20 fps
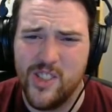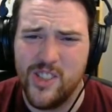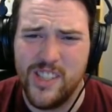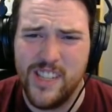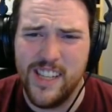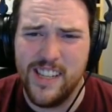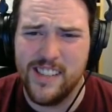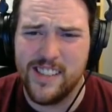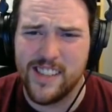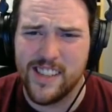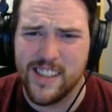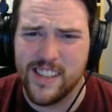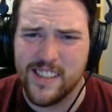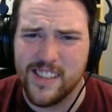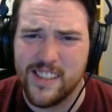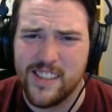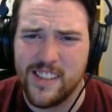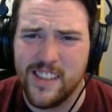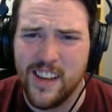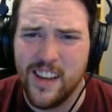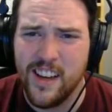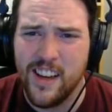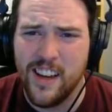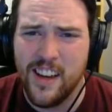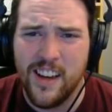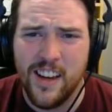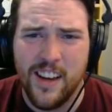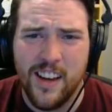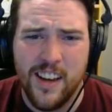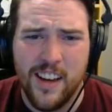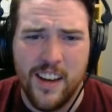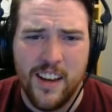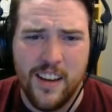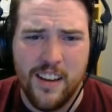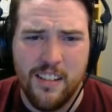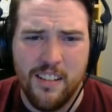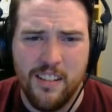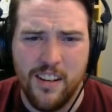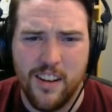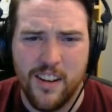Jesus.
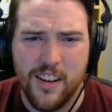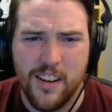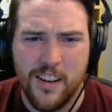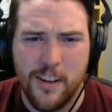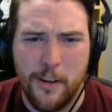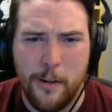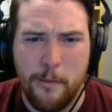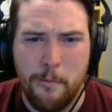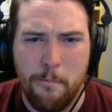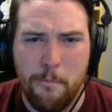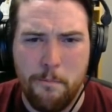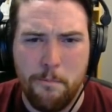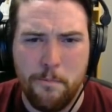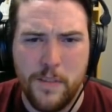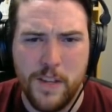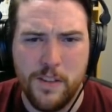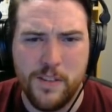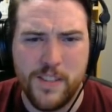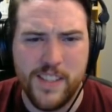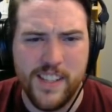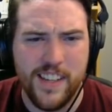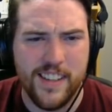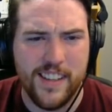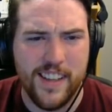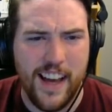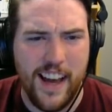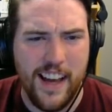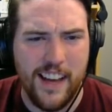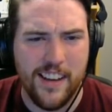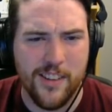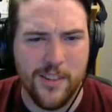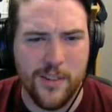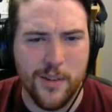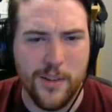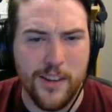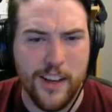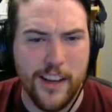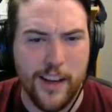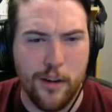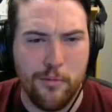Oh, do you see that? It
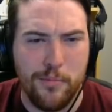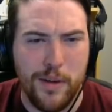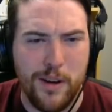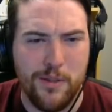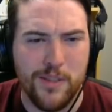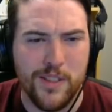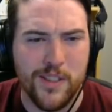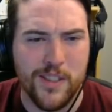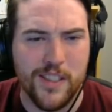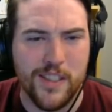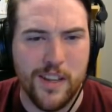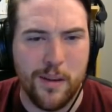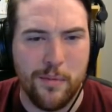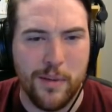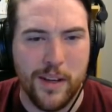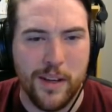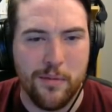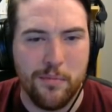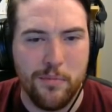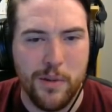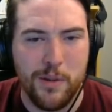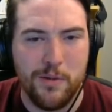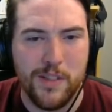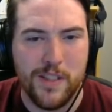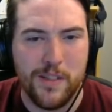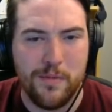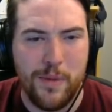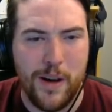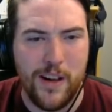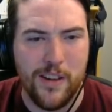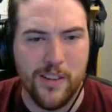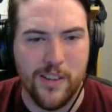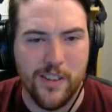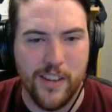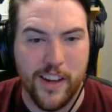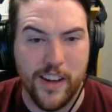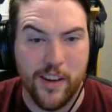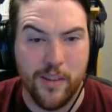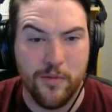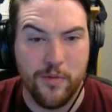looked like a mouse or something, but it was smaller,
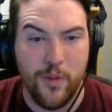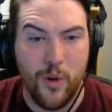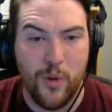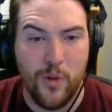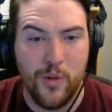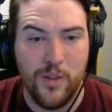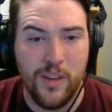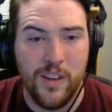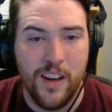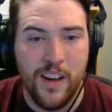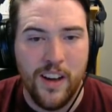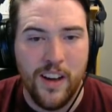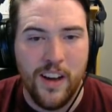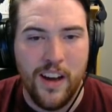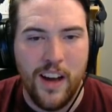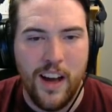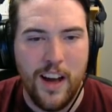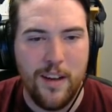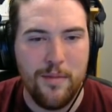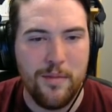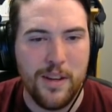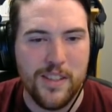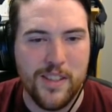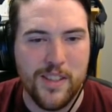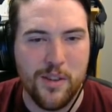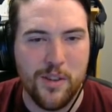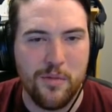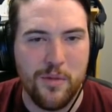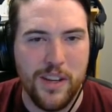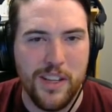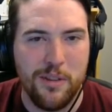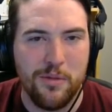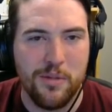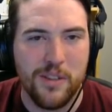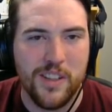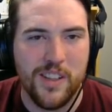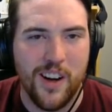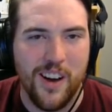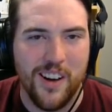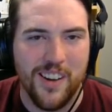like a vole. I'm not sure what you
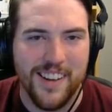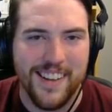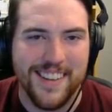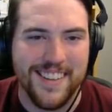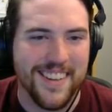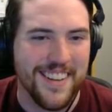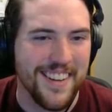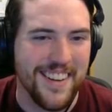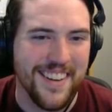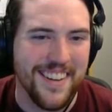would call it.